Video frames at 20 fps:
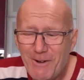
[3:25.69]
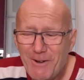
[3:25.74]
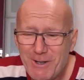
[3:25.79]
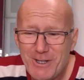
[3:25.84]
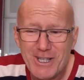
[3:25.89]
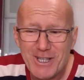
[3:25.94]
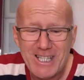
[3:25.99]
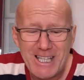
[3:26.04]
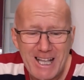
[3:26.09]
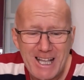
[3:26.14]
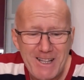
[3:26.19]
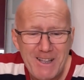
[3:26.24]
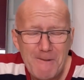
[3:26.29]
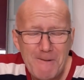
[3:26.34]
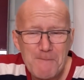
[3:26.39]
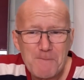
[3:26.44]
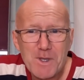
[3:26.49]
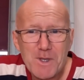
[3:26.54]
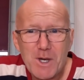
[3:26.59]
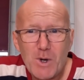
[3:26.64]
We just
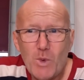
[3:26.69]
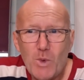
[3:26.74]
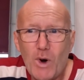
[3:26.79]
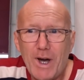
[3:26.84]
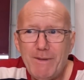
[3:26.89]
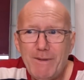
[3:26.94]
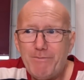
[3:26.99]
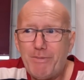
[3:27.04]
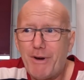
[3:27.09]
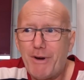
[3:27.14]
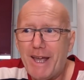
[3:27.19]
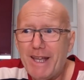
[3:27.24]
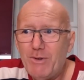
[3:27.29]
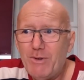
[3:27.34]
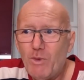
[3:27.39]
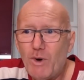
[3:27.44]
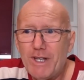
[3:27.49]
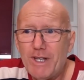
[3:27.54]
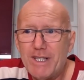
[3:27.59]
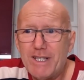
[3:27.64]
had white
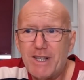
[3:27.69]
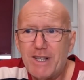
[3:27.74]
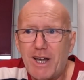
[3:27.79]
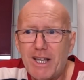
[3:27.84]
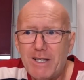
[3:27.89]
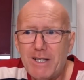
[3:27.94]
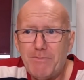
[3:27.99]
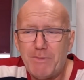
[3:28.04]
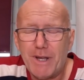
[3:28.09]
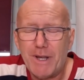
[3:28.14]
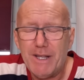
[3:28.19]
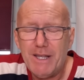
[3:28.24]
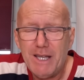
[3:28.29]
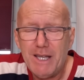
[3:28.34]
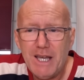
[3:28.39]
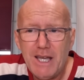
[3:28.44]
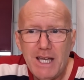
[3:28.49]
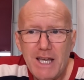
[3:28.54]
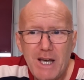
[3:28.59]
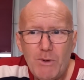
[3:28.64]
bread, white sliced bread.
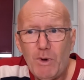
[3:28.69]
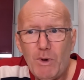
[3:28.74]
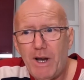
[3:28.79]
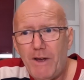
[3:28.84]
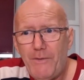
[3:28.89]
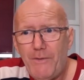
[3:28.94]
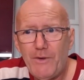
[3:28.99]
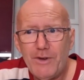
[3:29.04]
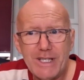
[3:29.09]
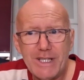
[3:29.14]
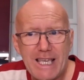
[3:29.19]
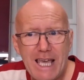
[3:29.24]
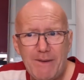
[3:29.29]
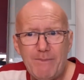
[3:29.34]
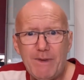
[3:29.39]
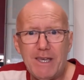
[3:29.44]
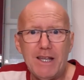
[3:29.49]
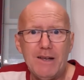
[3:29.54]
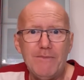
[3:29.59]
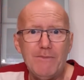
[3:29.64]
And when I first
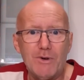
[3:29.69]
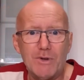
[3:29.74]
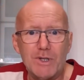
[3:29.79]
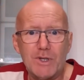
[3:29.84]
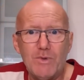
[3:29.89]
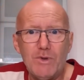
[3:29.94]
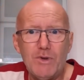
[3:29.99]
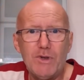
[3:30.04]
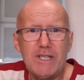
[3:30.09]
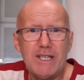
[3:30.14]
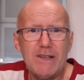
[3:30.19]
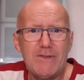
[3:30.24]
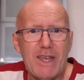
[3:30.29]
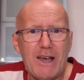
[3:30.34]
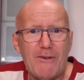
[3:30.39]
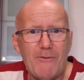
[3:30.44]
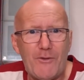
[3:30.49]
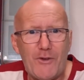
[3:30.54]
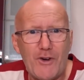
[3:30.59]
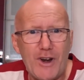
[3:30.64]
came here in Malta, we used to have
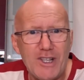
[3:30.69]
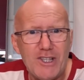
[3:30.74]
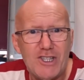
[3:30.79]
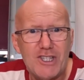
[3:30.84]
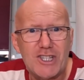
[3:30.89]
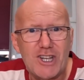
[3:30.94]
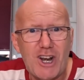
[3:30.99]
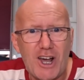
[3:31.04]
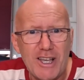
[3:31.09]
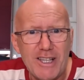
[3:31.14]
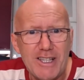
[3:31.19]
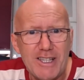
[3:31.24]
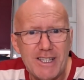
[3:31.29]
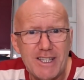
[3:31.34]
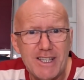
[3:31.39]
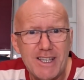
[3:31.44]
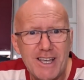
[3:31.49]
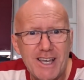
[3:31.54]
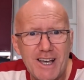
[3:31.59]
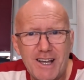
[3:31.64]
that French
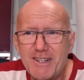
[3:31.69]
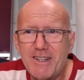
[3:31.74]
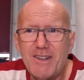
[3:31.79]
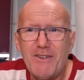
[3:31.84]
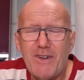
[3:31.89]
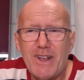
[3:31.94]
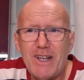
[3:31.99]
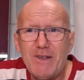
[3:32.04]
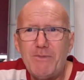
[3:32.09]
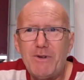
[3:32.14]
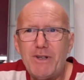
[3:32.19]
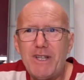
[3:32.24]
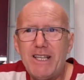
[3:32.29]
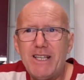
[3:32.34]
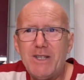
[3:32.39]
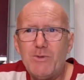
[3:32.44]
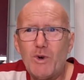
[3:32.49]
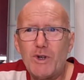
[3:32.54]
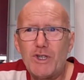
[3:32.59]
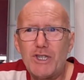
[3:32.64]
sliced. I don't know if
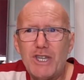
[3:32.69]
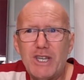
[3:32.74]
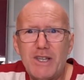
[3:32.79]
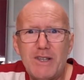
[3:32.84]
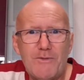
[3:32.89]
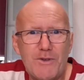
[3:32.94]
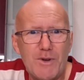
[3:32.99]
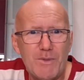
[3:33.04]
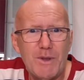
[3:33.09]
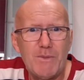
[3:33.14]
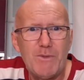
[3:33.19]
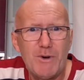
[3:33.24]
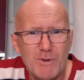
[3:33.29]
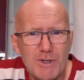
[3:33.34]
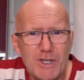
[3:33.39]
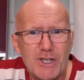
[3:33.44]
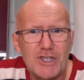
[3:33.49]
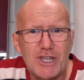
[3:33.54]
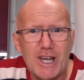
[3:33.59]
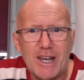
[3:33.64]
anybody is watching from the
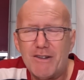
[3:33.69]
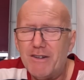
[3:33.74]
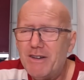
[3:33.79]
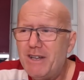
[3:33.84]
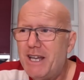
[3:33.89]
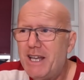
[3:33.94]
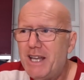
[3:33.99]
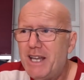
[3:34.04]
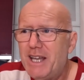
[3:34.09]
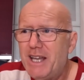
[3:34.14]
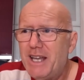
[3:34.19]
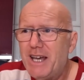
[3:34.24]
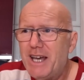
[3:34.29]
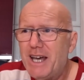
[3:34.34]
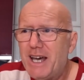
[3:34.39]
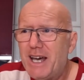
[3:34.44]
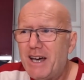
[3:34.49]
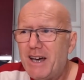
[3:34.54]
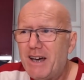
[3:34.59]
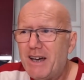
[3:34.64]
Malta channel.
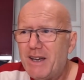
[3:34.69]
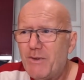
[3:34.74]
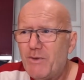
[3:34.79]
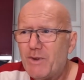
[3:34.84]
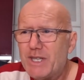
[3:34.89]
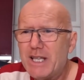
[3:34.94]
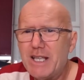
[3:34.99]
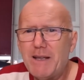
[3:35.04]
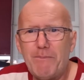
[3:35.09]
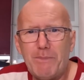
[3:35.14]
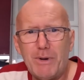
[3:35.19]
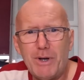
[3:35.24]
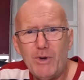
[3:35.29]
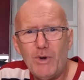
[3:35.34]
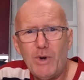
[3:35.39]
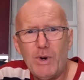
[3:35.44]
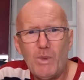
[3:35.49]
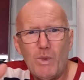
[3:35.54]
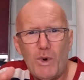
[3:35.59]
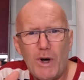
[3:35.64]
It was in a
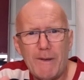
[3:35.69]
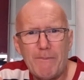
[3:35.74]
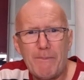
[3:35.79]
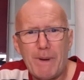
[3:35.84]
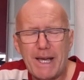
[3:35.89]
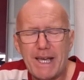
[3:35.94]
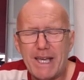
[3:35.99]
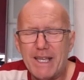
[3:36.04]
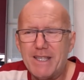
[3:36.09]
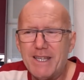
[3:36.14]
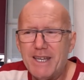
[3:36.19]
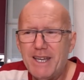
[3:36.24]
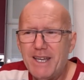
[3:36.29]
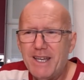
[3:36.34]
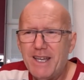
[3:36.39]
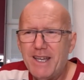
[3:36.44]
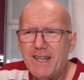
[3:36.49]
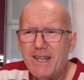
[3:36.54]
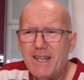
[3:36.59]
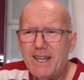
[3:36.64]
blue and white packet.
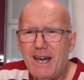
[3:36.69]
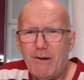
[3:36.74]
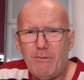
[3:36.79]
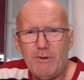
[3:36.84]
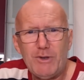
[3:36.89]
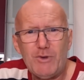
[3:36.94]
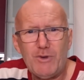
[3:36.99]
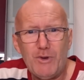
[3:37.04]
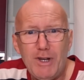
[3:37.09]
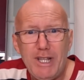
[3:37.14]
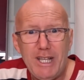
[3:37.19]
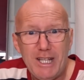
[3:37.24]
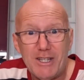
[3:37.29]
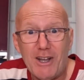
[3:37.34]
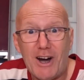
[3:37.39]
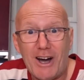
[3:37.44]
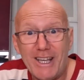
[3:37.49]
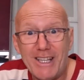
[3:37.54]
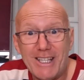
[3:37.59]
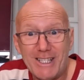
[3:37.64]
That was really
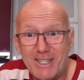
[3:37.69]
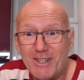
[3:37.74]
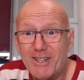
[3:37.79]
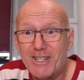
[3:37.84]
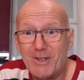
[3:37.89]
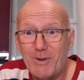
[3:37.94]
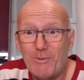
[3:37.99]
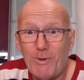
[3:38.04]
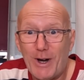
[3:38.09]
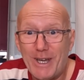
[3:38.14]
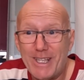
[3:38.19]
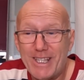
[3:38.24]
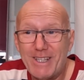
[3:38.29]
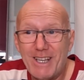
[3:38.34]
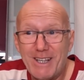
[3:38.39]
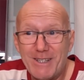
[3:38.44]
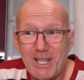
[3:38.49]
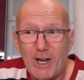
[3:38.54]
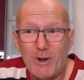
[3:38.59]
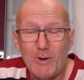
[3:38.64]
nice, just a
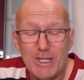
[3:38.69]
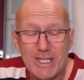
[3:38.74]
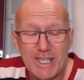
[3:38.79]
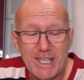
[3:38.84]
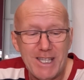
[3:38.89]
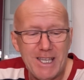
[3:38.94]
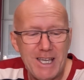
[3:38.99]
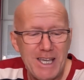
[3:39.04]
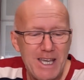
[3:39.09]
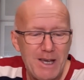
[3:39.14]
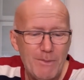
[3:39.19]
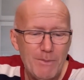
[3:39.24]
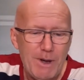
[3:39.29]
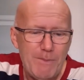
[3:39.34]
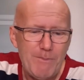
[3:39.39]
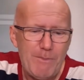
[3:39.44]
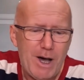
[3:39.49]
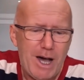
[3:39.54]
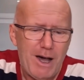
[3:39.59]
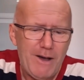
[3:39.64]
white toasted.
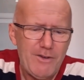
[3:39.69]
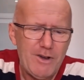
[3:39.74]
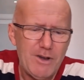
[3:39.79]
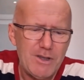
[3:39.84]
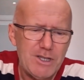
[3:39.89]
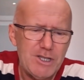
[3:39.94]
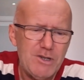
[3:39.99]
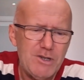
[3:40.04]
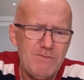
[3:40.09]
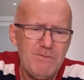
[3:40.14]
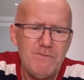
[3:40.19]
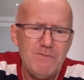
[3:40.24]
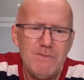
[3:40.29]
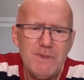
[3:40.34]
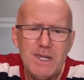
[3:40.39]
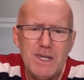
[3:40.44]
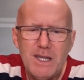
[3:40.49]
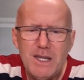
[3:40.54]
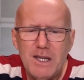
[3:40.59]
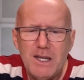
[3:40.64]
But I've got
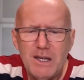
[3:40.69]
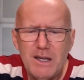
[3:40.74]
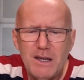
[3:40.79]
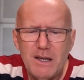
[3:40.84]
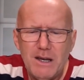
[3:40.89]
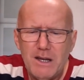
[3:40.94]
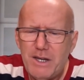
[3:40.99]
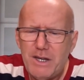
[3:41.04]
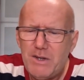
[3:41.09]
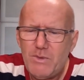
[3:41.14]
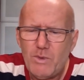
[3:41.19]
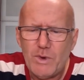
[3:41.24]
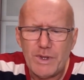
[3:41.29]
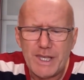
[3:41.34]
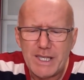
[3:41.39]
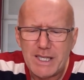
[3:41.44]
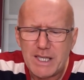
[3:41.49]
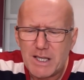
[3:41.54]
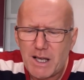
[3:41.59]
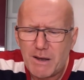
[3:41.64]
some, I don't know what
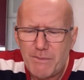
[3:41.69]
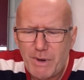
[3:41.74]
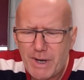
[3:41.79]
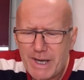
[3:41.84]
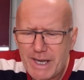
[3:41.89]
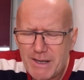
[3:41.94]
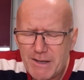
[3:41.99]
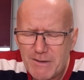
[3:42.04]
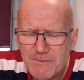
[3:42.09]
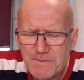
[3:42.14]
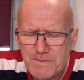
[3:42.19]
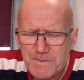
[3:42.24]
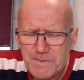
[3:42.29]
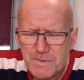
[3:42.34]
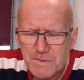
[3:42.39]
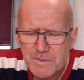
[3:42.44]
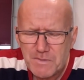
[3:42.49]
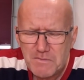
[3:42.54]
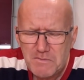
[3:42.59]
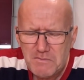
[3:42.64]
this is. I buy
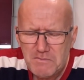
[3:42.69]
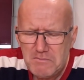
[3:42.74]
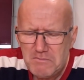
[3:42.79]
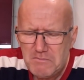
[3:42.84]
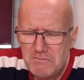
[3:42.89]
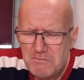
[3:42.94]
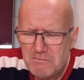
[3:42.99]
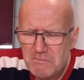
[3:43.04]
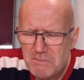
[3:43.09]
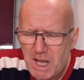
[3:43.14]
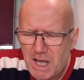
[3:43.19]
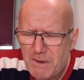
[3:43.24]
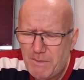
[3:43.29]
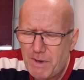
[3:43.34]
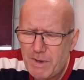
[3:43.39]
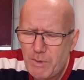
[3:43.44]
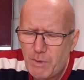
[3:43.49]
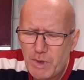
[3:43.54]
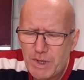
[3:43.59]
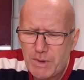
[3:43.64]

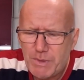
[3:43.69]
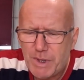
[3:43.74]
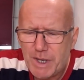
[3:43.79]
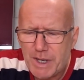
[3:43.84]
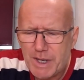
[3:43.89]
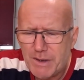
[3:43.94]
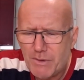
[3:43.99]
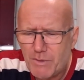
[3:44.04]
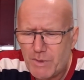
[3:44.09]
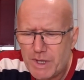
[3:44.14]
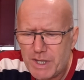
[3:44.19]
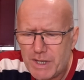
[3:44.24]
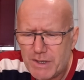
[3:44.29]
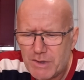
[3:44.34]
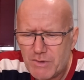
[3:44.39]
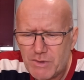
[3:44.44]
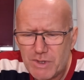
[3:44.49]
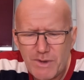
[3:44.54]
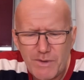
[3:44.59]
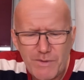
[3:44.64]
with the
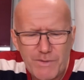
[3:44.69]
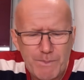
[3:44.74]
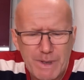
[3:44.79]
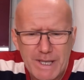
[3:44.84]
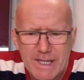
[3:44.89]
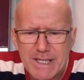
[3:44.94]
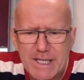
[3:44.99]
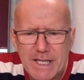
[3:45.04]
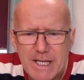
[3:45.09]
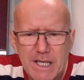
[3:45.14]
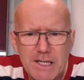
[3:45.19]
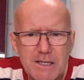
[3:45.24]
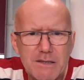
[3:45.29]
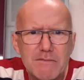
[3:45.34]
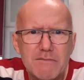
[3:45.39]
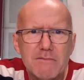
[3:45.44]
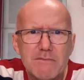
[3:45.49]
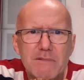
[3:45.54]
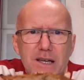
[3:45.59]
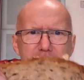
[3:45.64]
sort of bits in
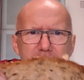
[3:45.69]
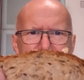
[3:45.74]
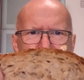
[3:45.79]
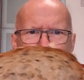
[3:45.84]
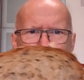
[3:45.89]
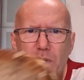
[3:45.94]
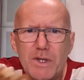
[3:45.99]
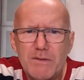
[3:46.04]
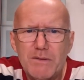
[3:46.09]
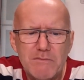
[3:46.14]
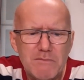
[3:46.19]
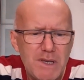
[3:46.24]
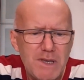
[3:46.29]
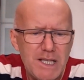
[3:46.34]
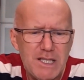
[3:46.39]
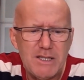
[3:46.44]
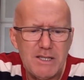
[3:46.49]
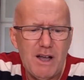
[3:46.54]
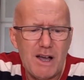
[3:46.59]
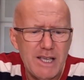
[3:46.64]
it. This one,
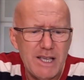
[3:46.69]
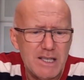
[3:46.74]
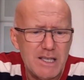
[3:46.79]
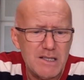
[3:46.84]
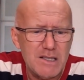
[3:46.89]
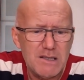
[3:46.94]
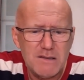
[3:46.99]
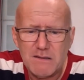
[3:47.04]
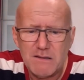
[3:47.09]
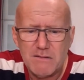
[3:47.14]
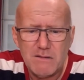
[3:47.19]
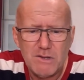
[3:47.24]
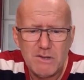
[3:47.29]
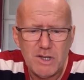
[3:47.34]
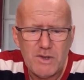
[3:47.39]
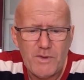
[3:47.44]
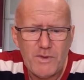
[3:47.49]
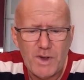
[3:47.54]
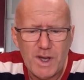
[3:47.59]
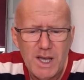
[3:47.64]
it's nice. It's
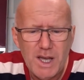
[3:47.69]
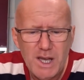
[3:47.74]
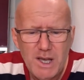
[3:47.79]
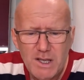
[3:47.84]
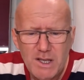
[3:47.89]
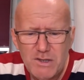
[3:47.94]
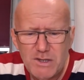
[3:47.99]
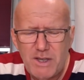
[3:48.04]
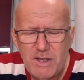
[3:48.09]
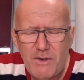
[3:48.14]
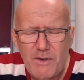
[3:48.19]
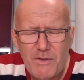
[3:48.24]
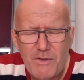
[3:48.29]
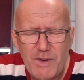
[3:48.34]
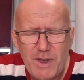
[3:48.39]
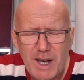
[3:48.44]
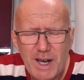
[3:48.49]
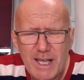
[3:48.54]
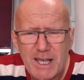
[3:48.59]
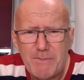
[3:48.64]
just if I
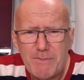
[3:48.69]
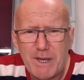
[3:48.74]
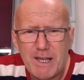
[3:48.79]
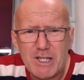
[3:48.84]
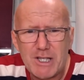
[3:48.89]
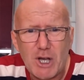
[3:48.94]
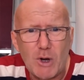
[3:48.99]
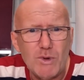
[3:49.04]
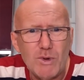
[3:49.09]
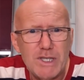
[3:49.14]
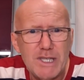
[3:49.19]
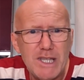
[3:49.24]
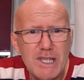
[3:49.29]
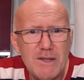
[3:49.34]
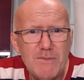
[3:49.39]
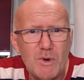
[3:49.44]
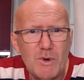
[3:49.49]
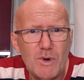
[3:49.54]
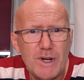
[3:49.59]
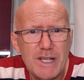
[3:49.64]
feel like a bit of toast in
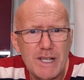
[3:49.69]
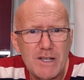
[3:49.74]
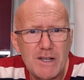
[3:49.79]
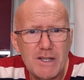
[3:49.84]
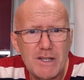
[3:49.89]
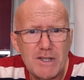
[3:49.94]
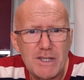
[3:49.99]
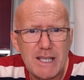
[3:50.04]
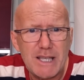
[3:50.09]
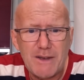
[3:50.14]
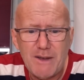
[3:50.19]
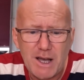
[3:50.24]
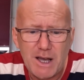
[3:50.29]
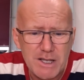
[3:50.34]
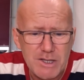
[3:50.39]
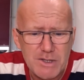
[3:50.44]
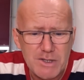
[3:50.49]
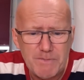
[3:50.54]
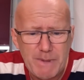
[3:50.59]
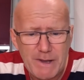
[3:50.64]
the morning, I
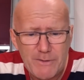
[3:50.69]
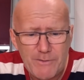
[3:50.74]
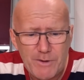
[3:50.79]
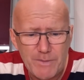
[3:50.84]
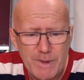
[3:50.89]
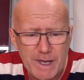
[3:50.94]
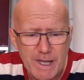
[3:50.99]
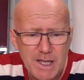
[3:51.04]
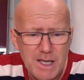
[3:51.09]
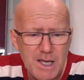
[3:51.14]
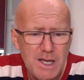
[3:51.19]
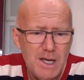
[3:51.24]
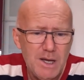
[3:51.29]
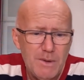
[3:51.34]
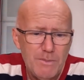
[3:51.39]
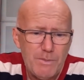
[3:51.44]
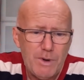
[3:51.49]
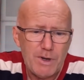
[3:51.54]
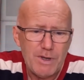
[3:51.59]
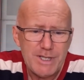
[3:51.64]
just make from that.
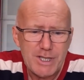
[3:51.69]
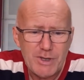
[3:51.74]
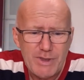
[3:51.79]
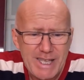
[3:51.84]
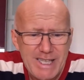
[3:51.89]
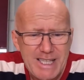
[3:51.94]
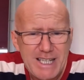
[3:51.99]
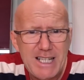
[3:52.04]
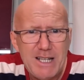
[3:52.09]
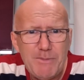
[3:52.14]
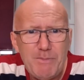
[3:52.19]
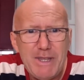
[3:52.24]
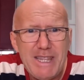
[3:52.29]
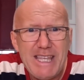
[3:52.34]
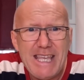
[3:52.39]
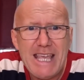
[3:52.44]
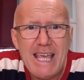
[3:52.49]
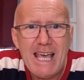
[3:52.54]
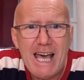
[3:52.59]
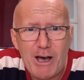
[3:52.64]
But so that's going to be
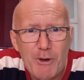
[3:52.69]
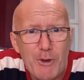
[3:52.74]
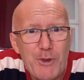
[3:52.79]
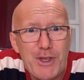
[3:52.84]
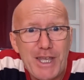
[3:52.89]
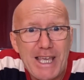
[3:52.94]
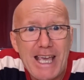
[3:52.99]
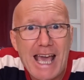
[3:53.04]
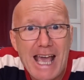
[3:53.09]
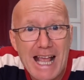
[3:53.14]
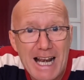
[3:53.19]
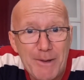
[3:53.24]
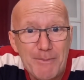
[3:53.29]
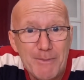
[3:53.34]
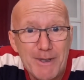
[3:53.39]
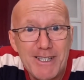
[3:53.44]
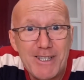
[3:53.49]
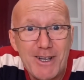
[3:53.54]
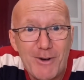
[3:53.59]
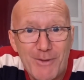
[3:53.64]
the healthy
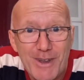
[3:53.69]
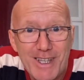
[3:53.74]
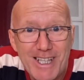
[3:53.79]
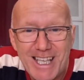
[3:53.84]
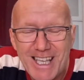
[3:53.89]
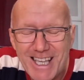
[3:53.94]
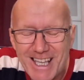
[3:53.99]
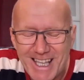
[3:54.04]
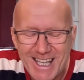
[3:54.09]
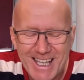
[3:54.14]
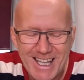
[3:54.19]
element of it.